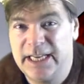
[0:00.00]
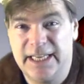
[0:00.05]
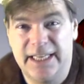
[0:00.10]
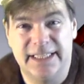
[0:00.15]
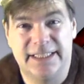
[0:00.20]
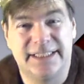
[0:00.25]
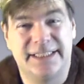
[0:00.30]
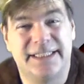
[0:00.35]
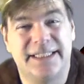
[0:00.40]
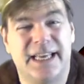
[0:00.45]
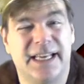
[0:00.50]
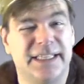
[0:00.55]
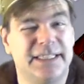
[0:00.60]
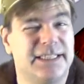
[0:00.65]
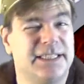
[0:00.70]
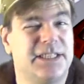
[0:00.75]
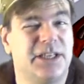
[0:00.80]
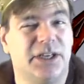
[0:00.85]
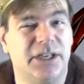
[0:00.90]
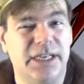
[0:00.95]
it
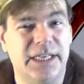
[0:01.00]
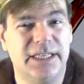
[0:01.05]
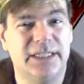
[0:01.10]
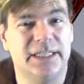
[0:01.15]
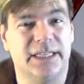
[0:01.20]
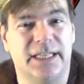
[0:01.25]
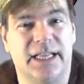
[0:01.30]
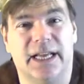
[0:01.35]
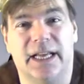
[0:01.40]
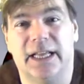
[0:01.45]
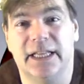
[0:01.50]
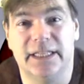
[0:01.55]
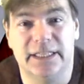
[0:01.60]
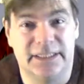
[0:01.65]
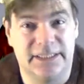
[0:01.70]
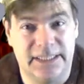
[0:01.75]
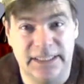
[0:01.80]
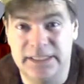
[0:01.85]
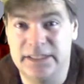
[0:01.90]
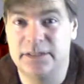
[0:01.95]
stands to reason that the
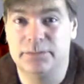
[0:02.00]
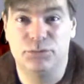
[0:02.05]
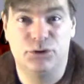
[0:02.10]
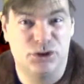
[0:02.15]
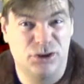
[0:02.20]
system